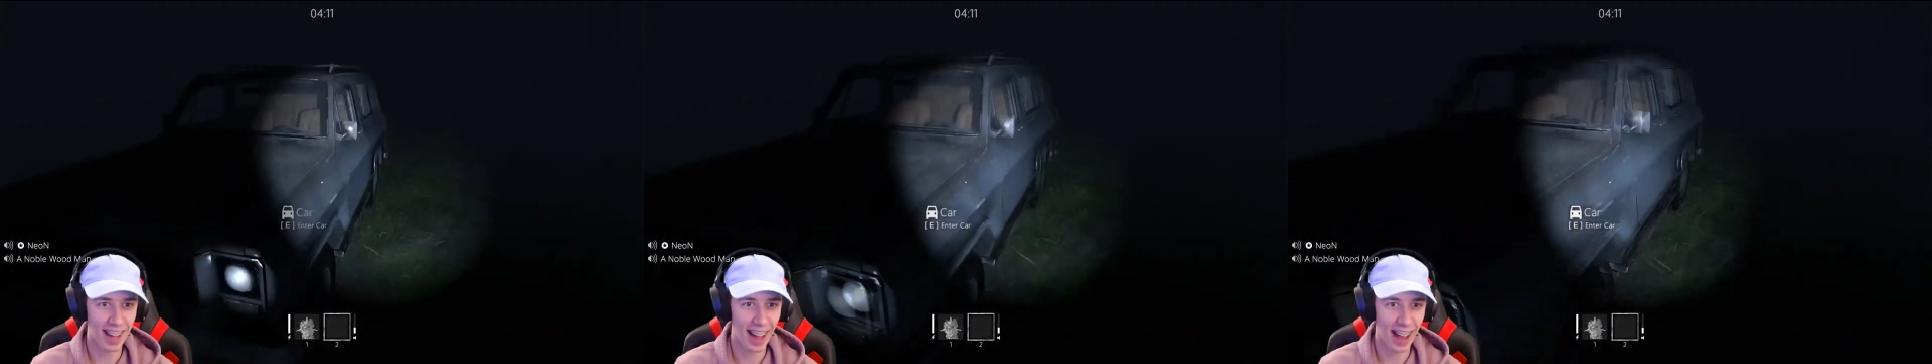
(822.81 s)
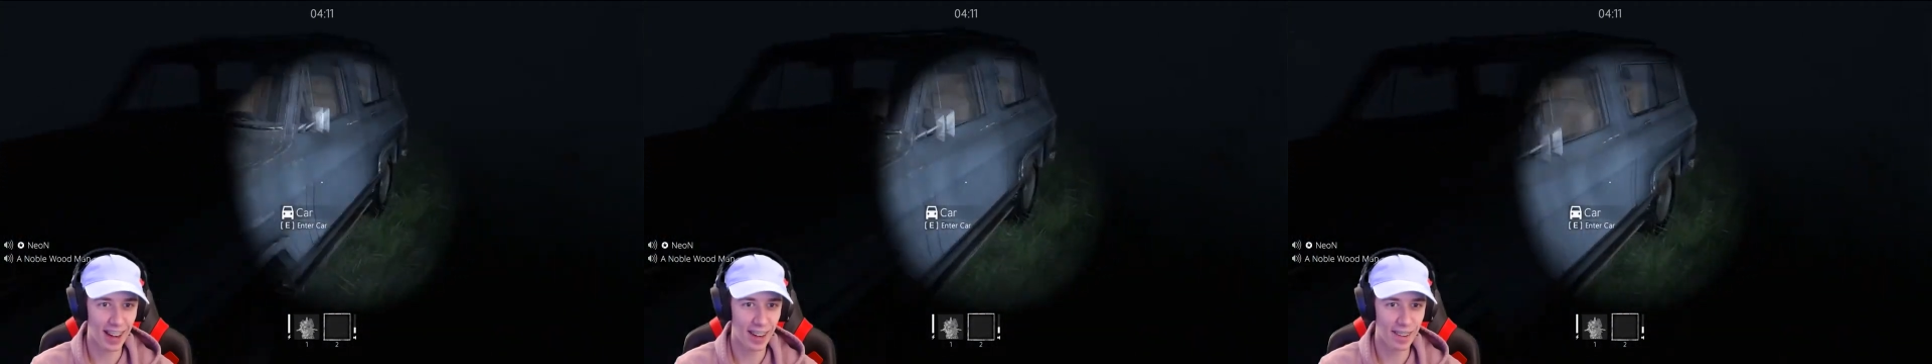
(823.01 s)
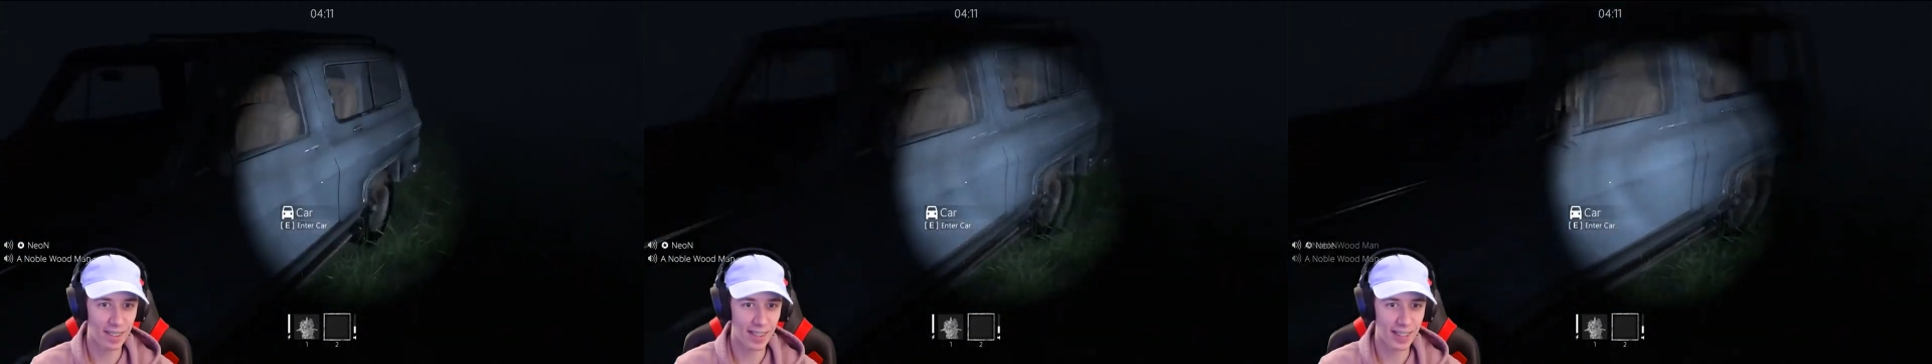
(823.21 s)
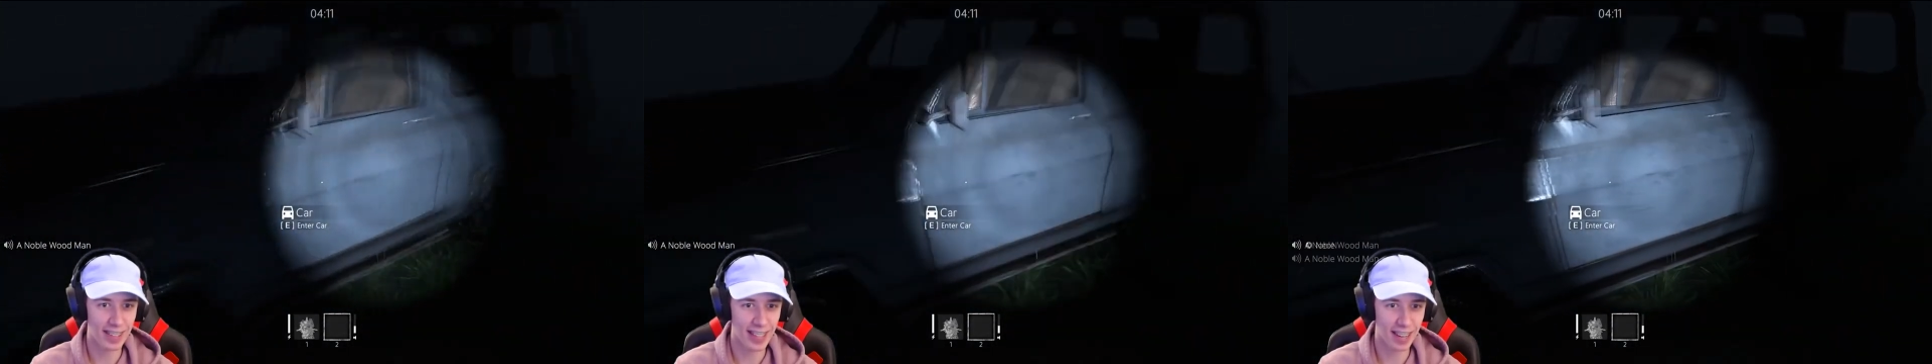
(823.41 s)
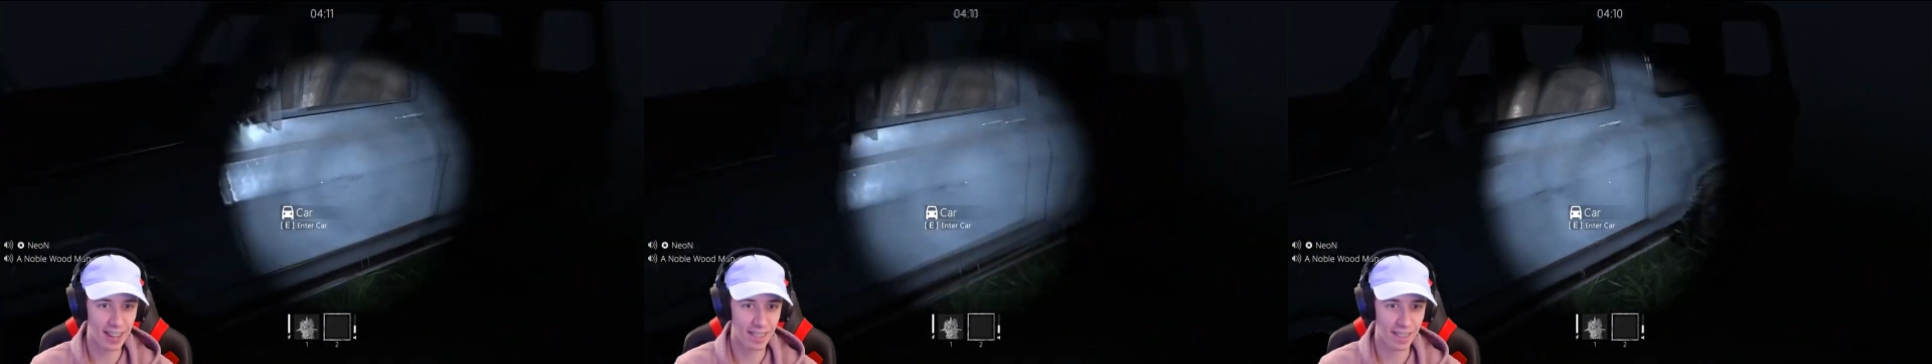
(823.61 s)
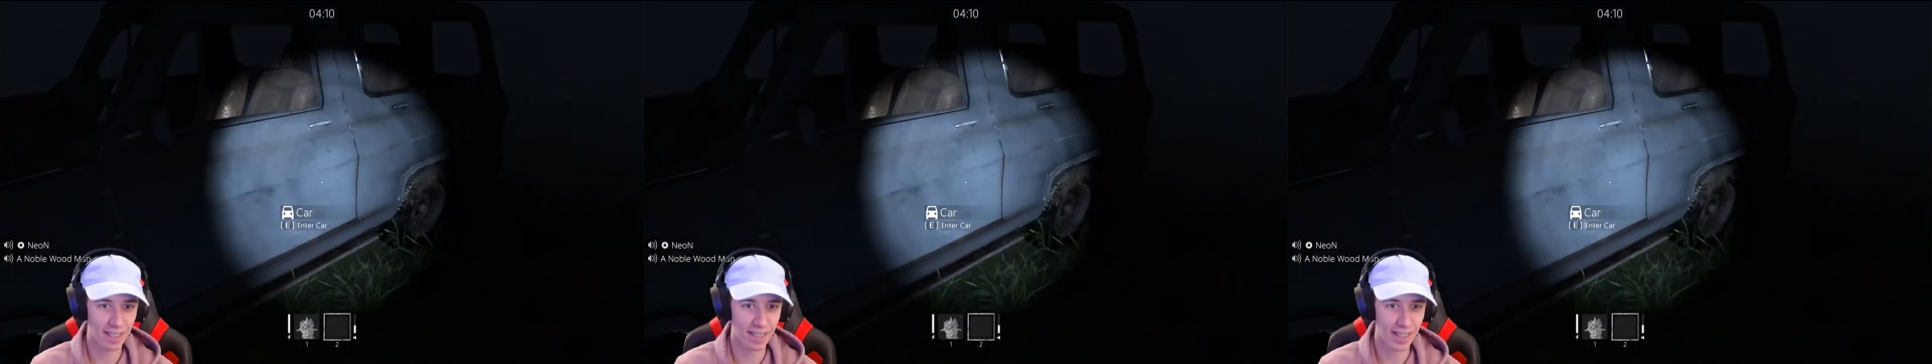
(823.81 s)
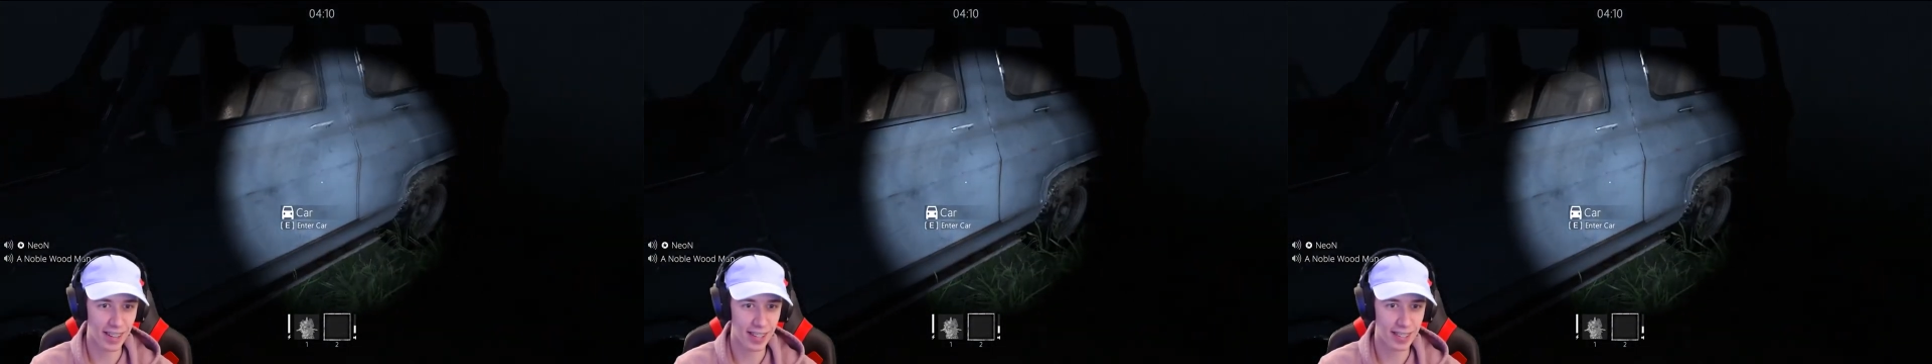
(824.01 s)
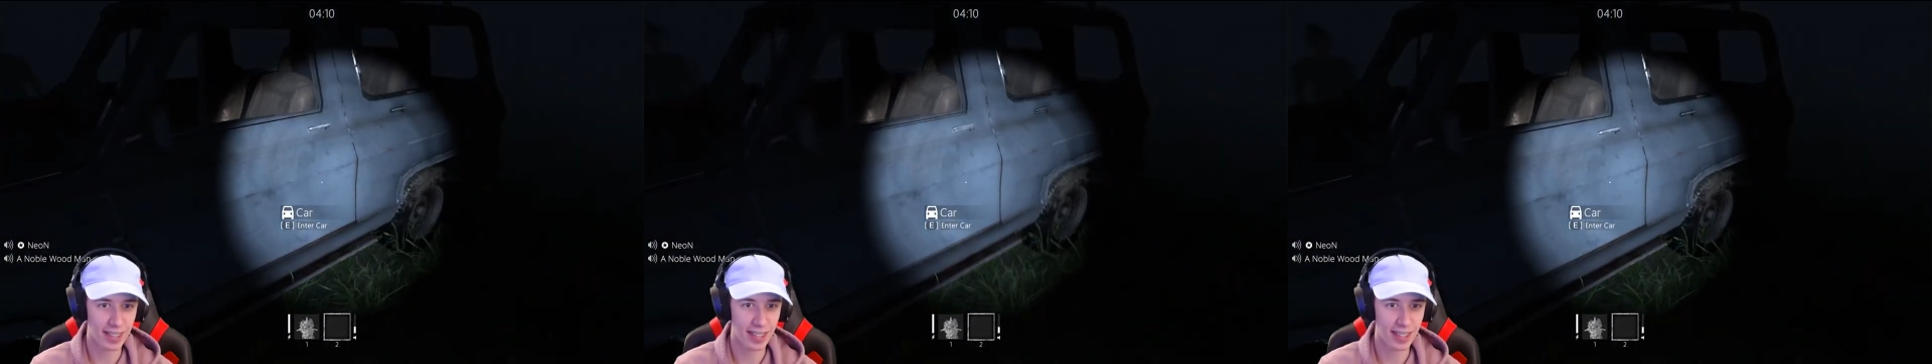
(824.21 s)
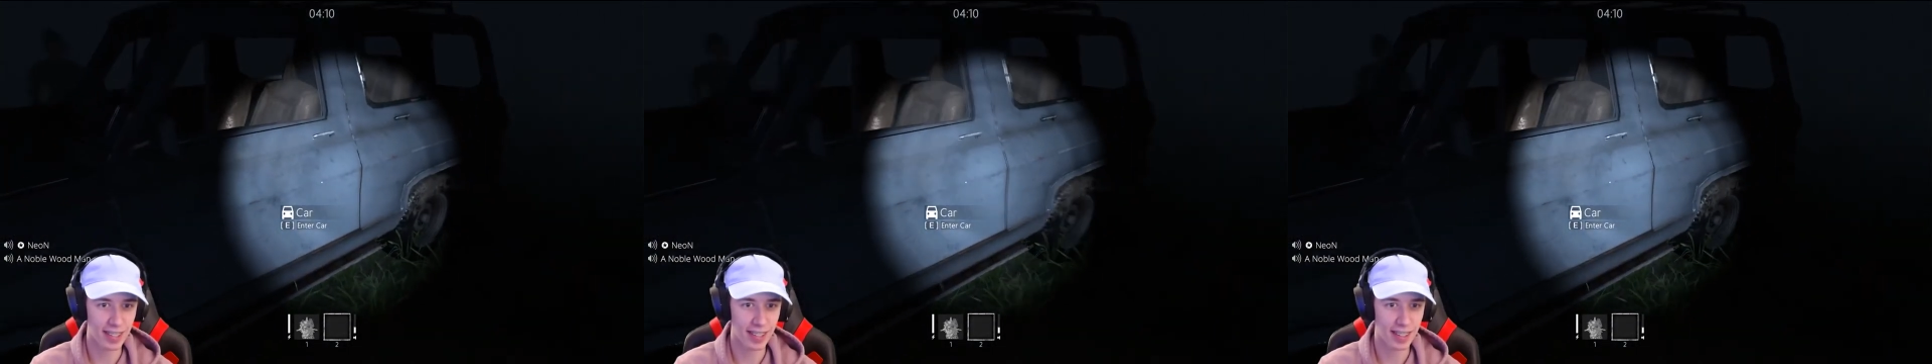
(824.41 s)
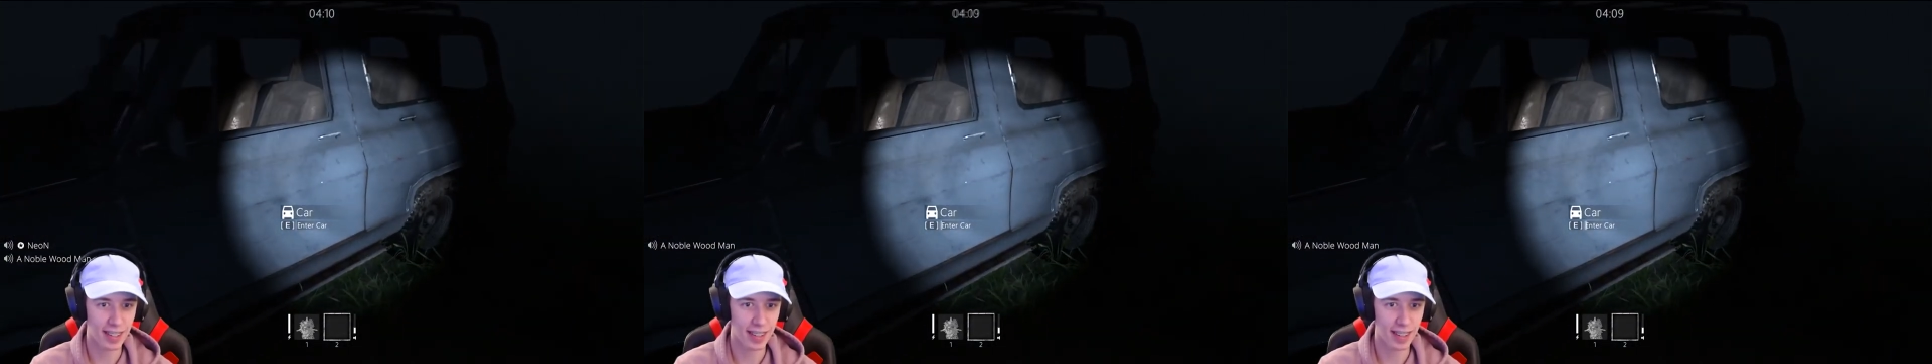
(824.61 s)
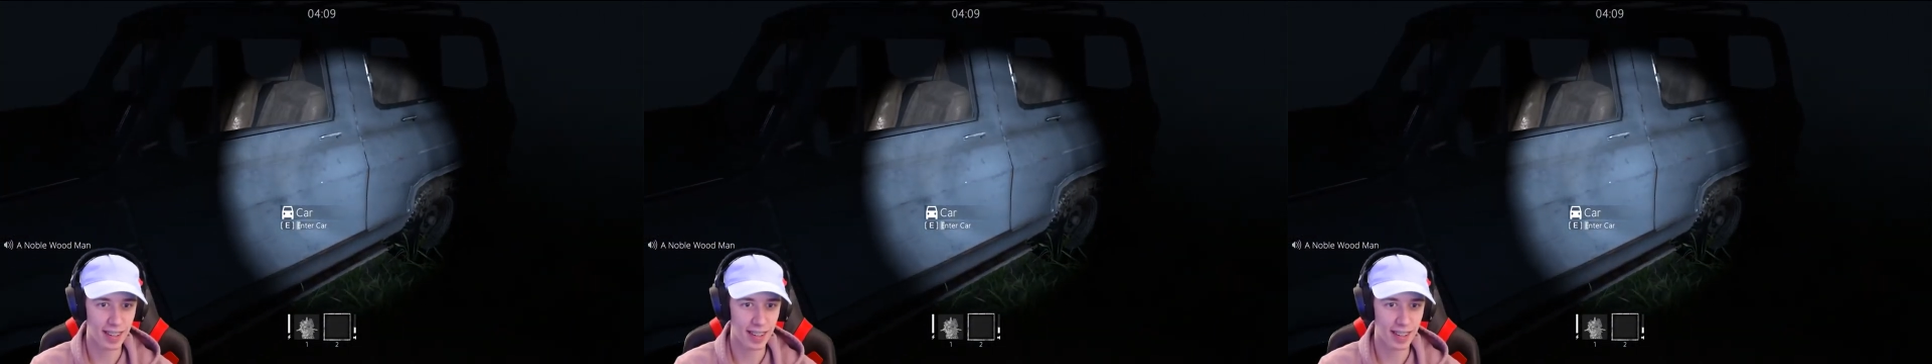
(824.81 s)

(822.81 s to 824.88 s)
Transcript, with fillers: I knew exactly where it was. It's your car?